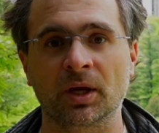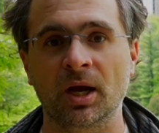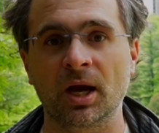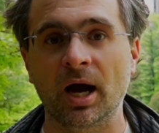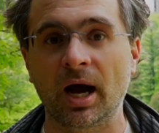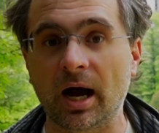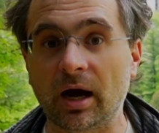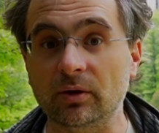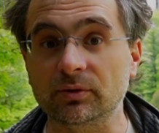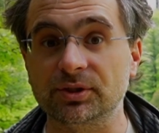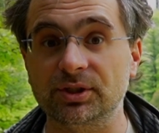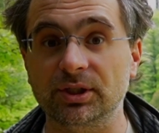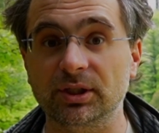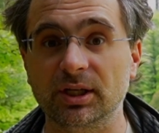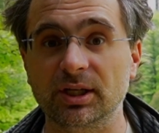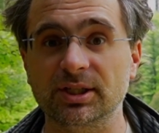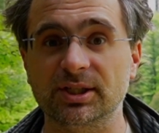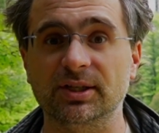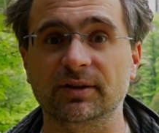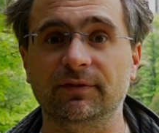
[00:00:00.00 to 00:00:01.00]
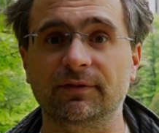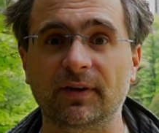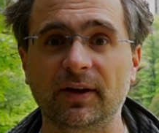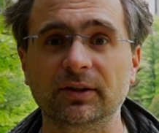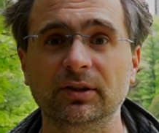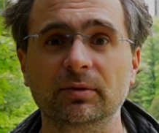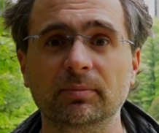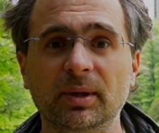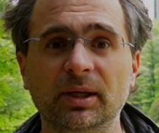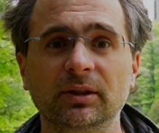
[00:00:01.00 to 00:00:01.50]
Housing is a
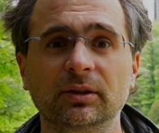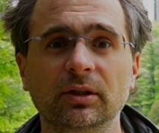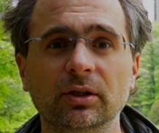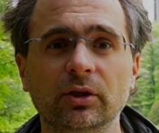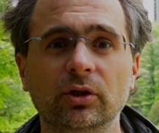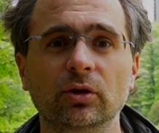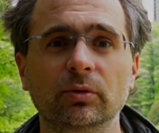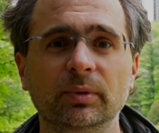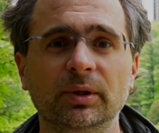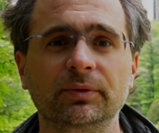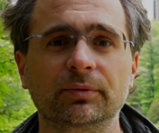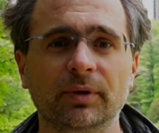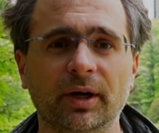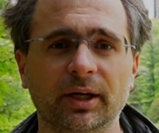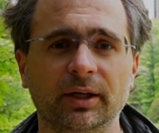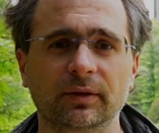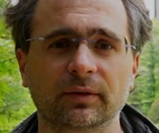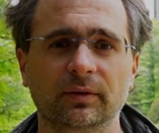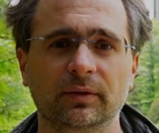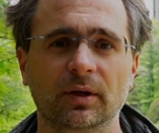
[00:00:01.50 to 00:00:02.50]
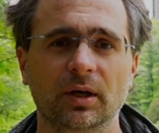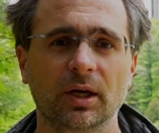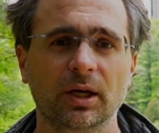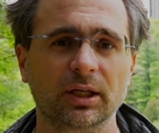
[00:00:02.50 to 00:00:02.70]
fundamental human right.